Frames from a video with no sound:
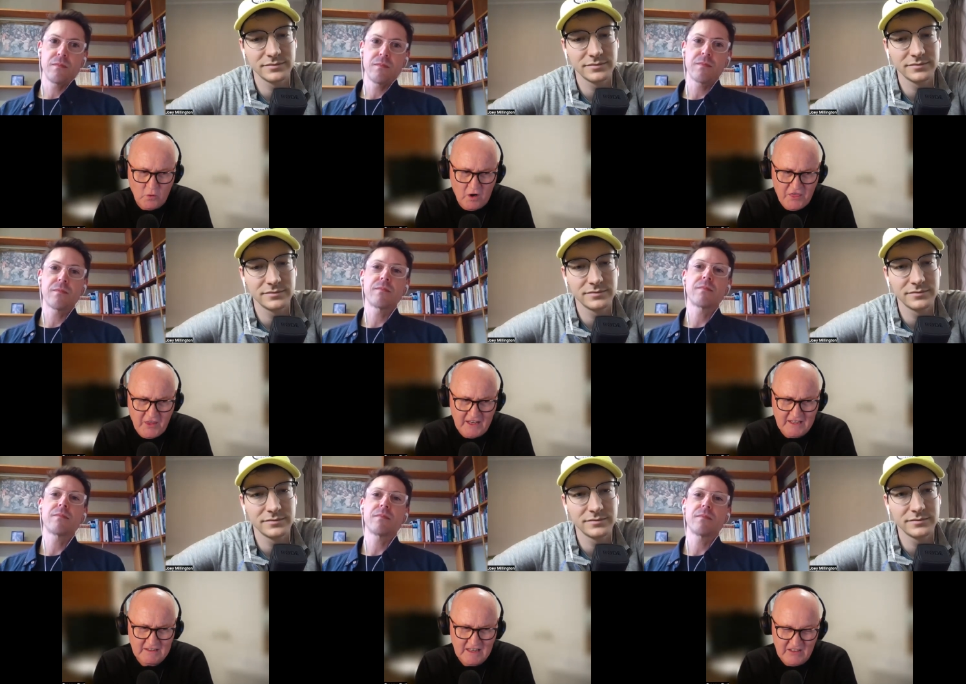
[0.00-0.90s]
Speaker 1: I
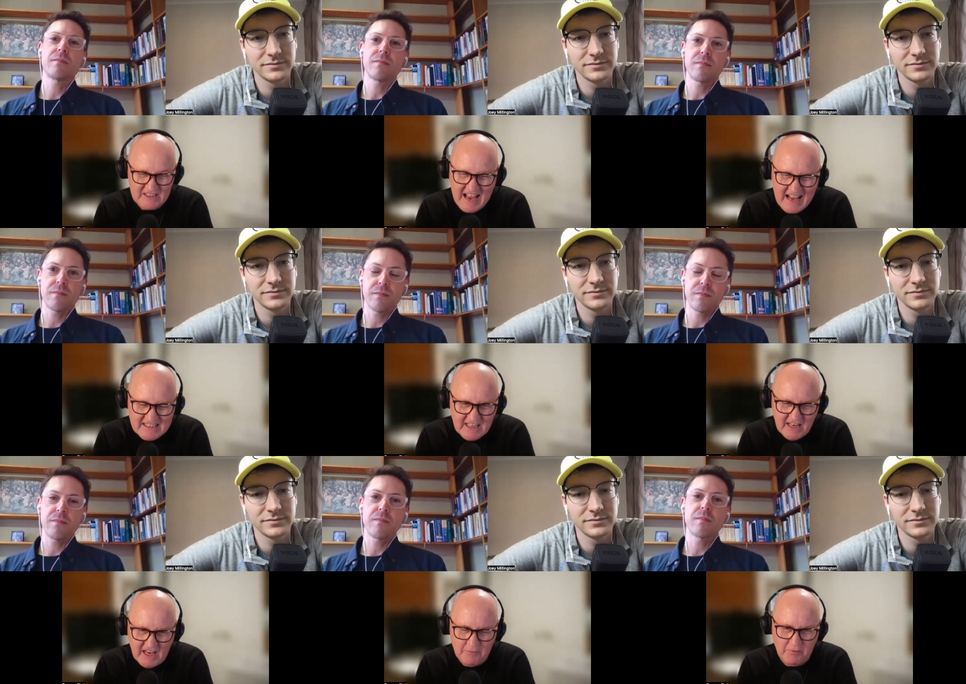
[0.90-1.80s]
think, and it's hard to
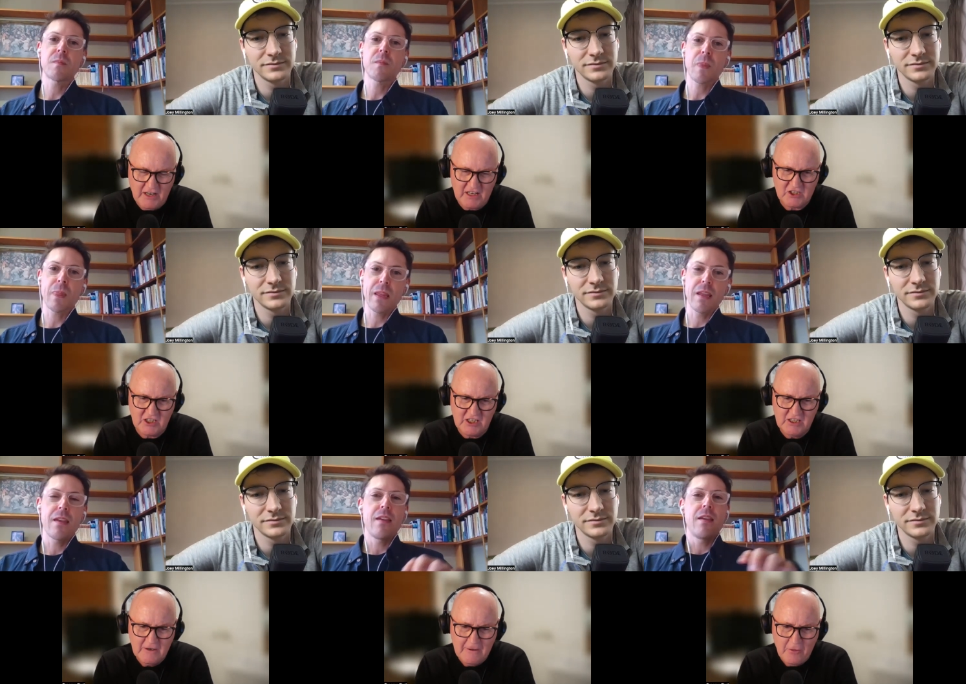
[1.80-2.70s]
get at, but actually,
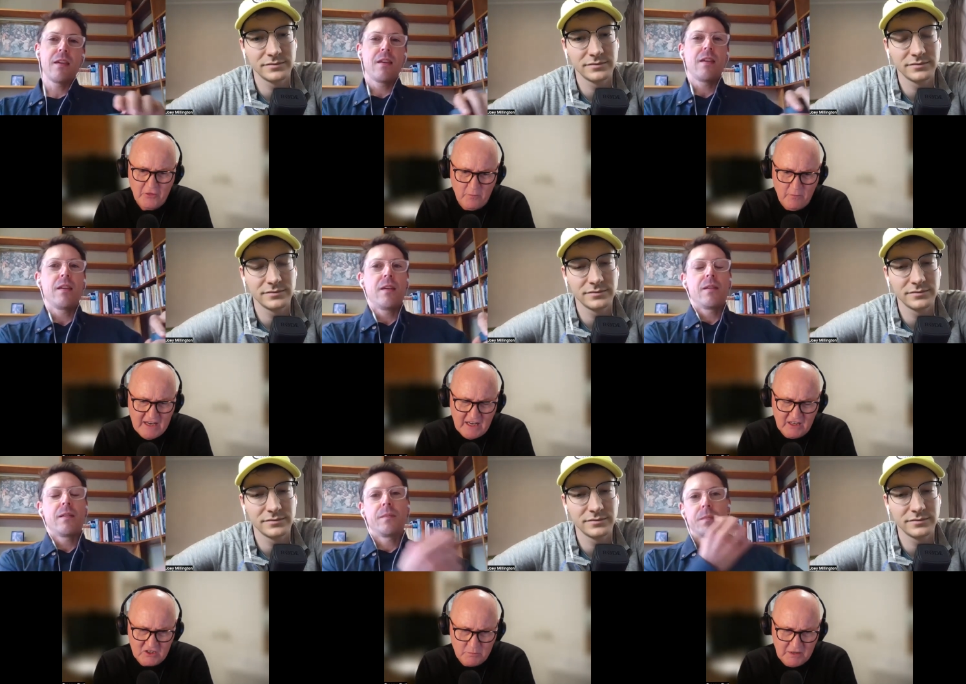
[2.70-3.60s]
the
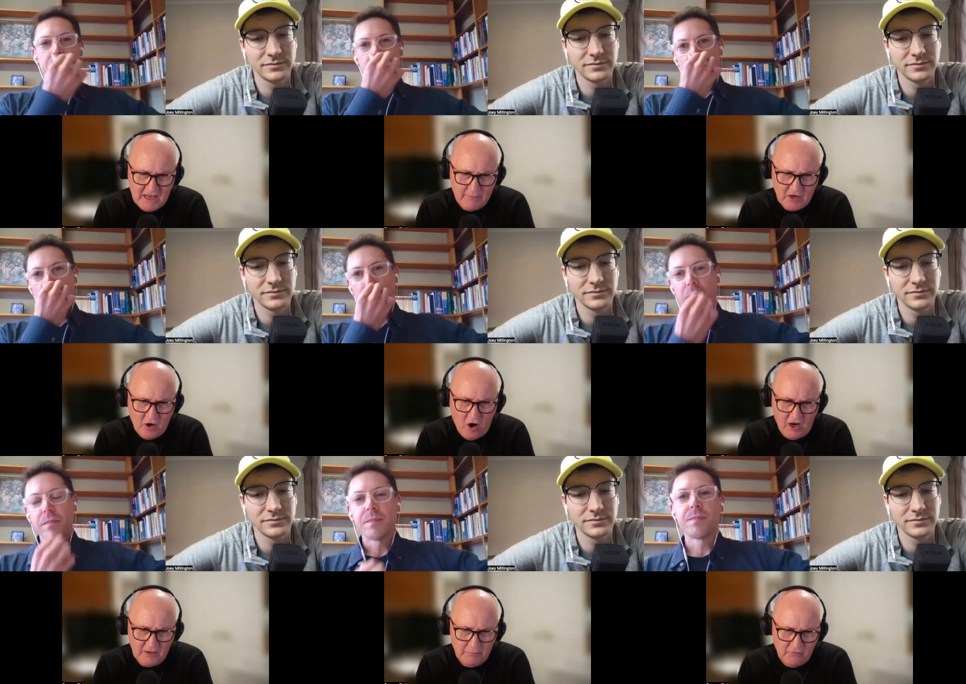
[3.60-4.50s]
making is becoming
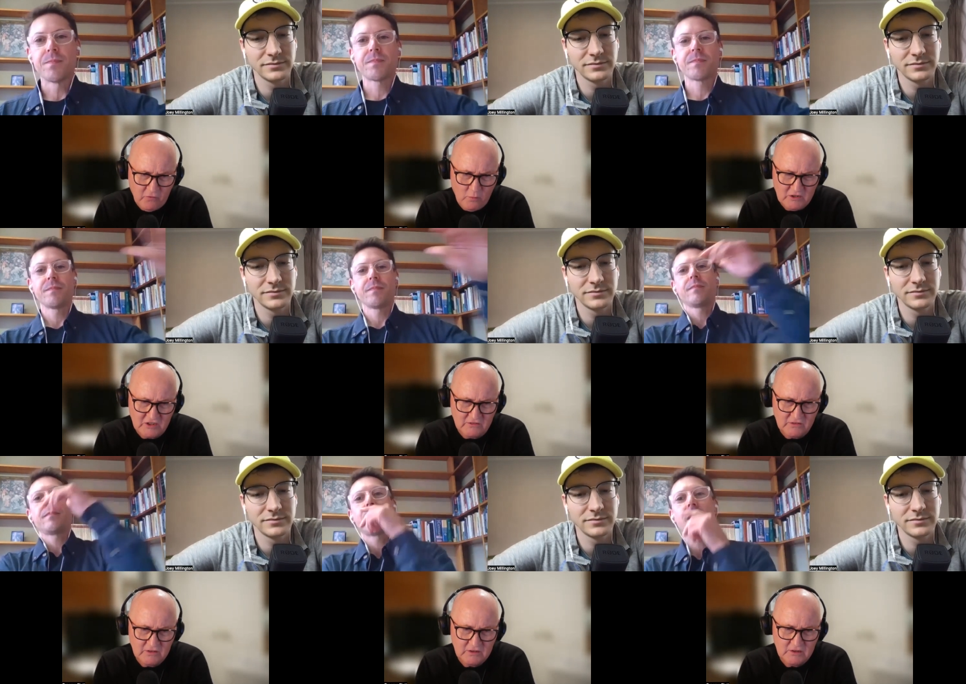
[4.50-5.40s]
highly
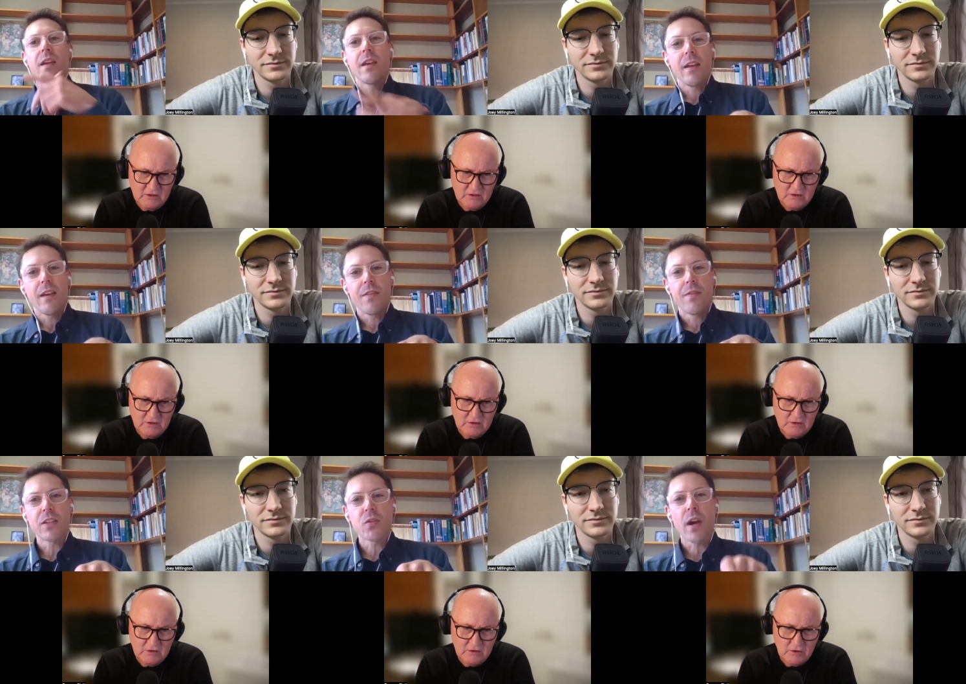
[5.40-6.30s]
performative.
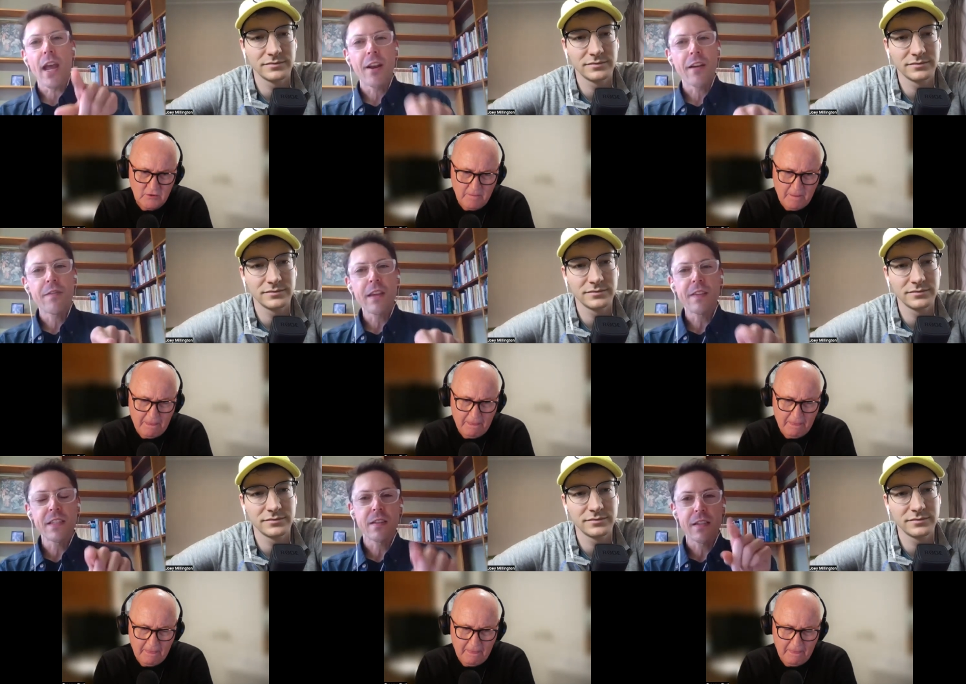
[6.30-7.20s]
Speaker 2: That's right, and I think
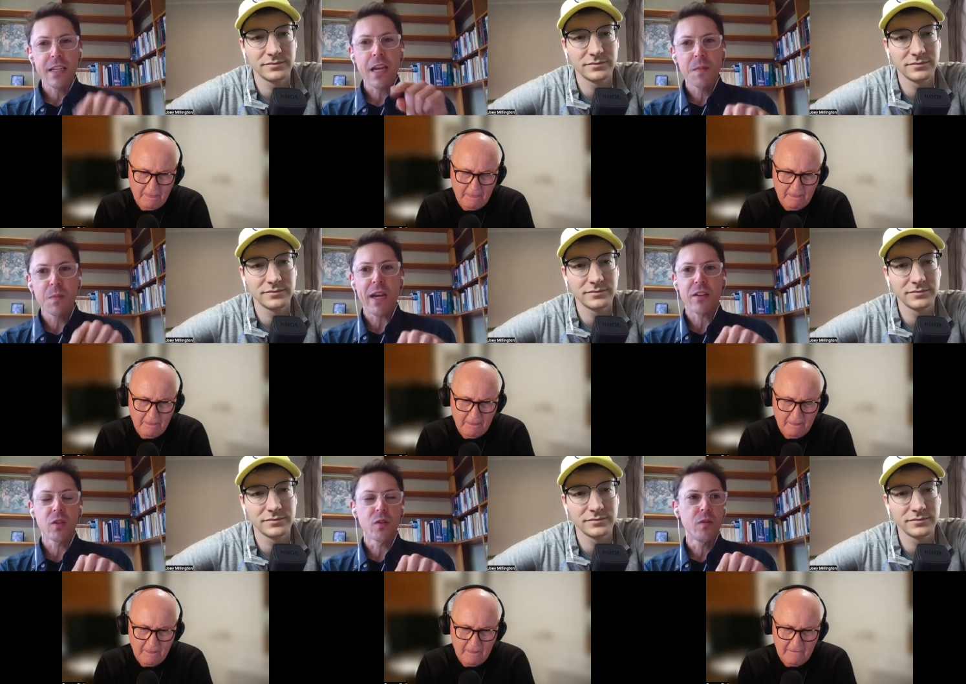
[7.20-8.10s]
this this comes
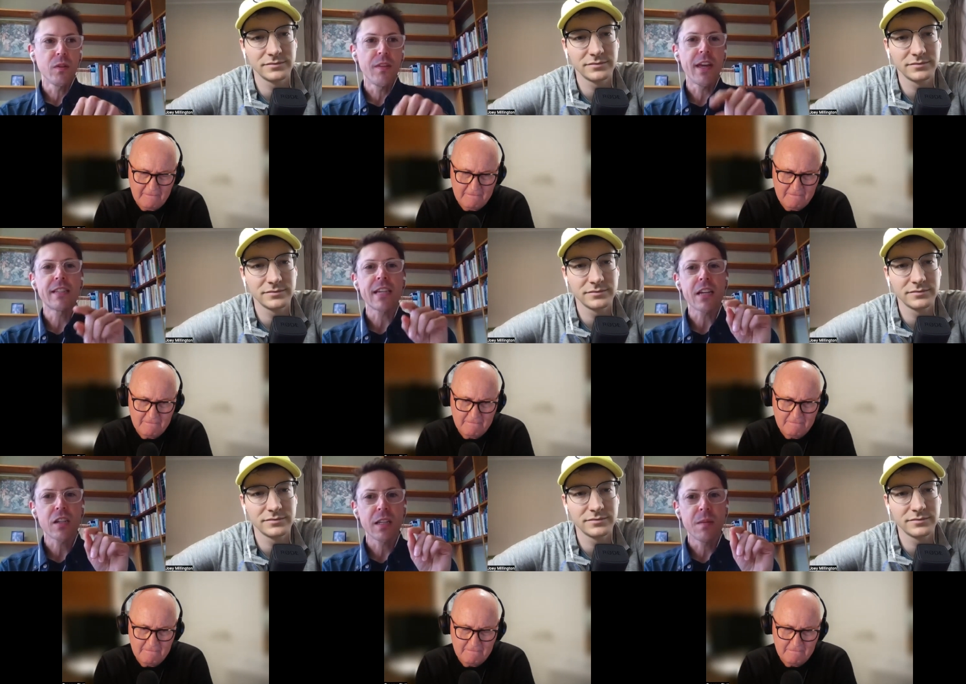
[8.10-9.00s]
back to that it's
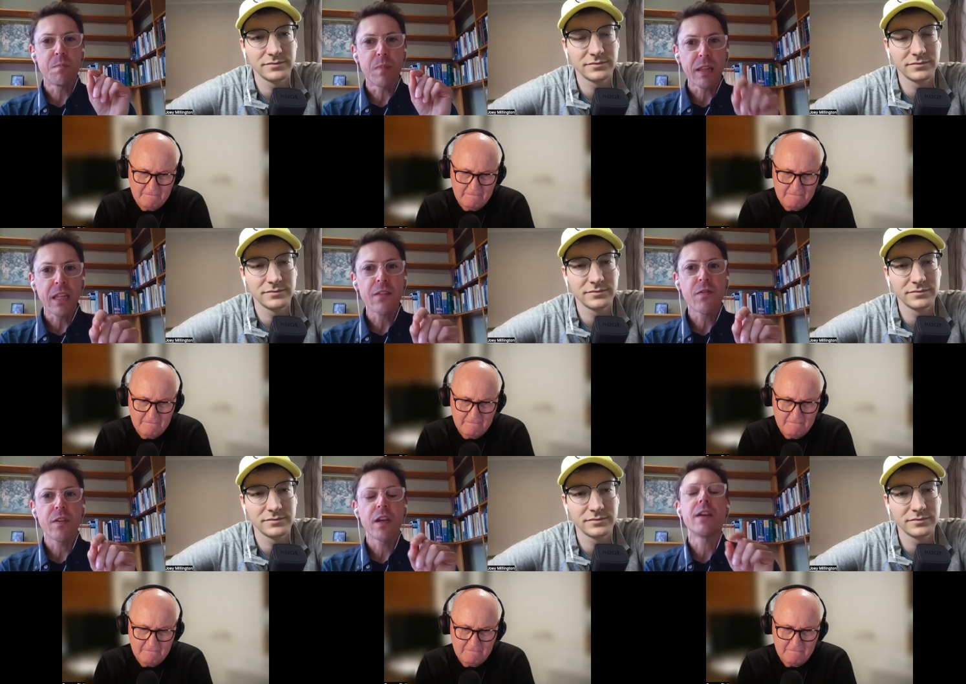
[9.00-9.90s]
actually
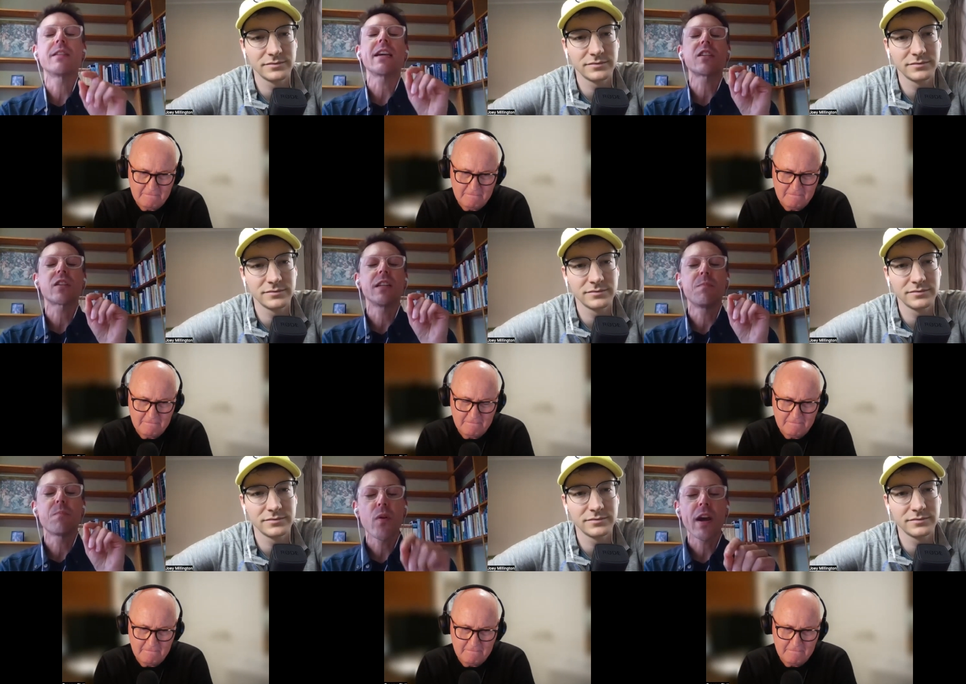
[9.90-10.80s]
belief. It's
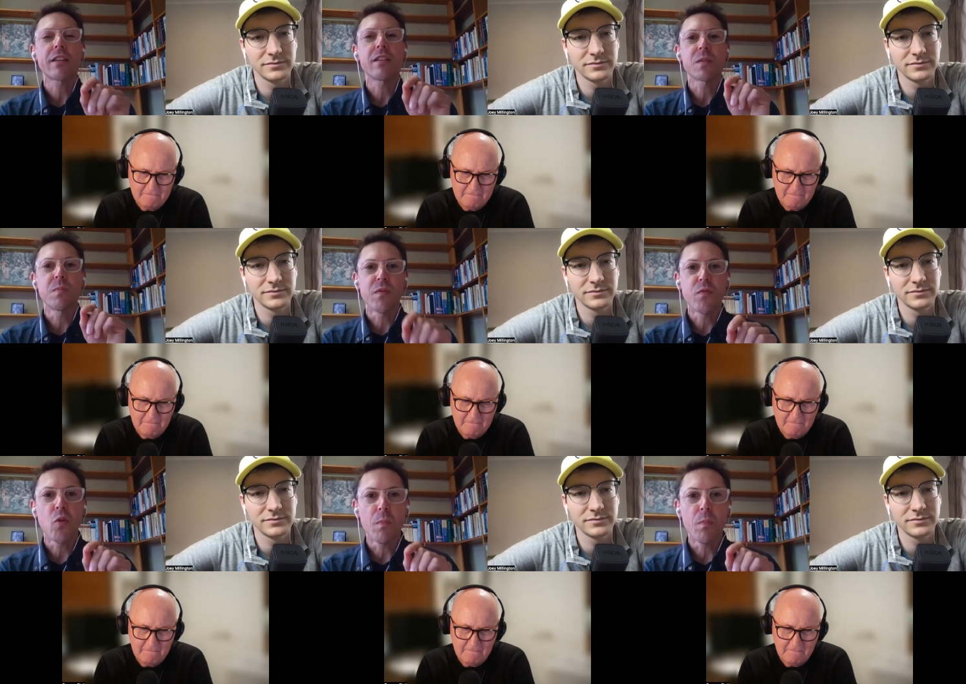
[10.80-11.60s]
actually practice before